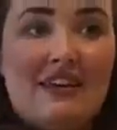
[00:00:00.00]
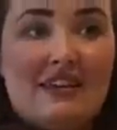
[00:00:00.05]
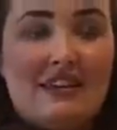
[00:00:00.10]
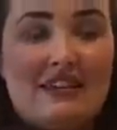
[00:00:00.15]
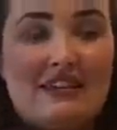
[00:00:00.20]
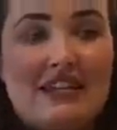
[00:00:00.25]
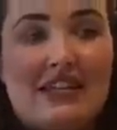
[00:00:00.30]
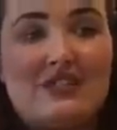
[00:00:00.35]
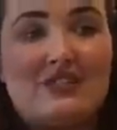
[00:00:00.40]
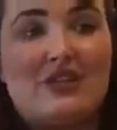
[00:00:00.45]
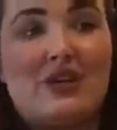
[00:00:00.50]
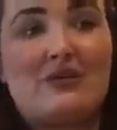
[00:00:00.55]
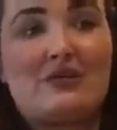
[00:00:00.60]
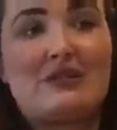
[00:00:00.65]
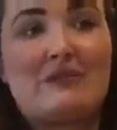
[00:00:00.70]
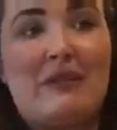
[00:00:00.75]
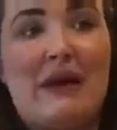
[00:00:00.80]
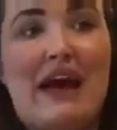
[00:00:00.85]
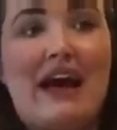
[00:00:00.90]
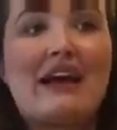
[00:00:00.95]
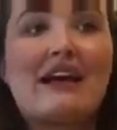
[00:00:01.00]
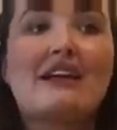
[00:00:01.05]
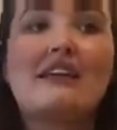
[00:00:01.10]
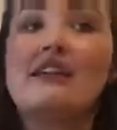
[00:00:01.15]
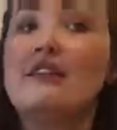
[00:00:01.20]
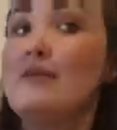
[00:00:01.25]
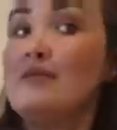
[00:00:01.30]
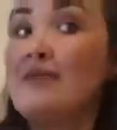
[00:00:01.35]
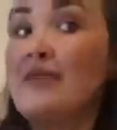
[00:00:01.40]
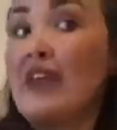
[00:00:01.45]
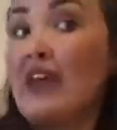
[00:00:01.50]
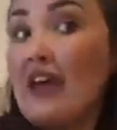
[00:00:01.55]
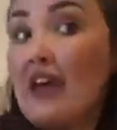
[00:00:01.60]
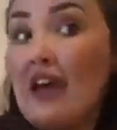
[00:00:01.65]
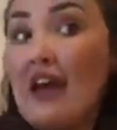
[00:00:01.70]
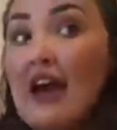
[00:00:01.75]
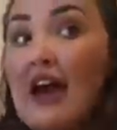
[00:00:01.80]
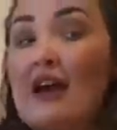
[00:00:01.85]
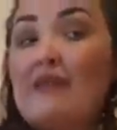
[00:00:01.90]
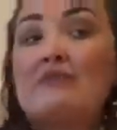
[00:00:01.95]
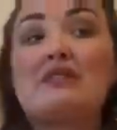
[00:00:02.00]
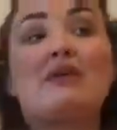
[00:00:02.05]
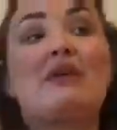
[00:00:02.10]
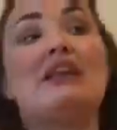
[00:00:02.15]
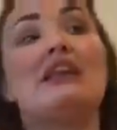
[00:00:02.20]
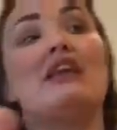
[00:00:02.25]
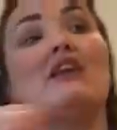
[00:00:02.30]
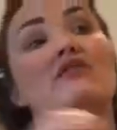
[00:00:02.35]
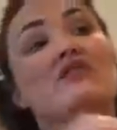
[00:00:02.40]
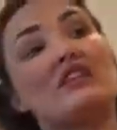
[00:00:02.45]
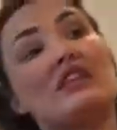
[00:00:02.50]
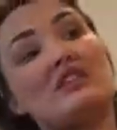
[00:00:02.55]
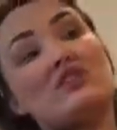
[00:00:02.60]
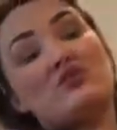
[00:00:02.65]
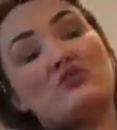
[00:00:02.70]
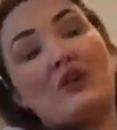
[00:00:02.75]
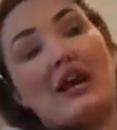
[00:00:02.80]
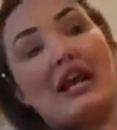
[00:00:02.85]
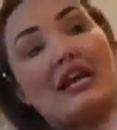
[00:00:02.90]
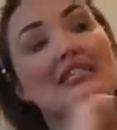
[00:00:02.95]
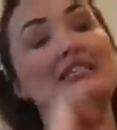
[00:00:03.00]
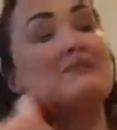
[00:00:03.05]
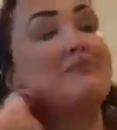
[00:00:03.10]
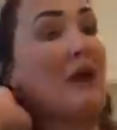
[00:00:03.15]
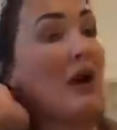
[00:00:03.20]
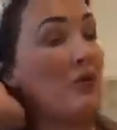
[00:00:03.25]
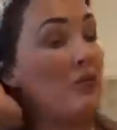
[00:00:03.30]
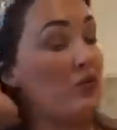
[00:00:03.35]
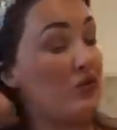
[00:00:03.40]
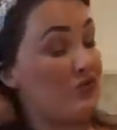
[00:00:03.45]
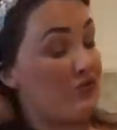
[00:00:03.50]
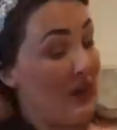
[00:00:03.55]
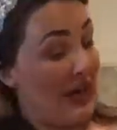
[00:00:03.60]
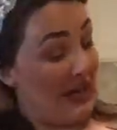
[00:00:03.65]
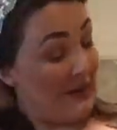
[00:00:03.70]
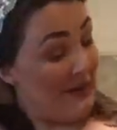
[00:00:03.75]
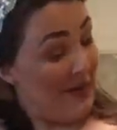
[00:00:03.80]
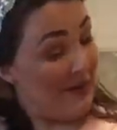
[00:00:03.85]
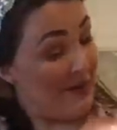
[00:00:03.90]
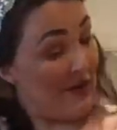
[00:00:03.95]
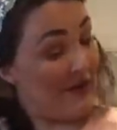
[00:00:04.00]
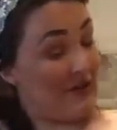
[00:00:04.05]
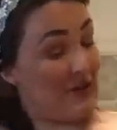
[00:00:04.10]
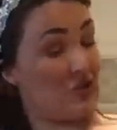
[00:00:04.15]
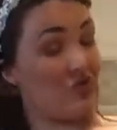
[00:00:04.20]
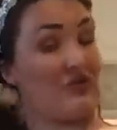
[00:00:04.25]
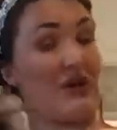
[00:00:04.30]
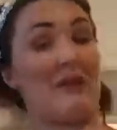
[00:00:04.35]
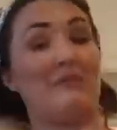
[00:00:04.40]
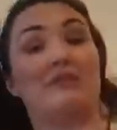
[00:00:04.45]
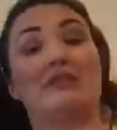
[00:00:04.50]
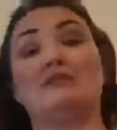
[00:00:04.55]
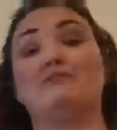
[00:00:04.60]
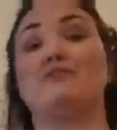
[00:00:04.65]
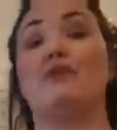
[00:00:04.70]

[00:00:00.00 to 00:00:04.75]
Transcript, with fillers: The dad jokes are back. Um, so I love this dress, but I would recommend wearing a strapless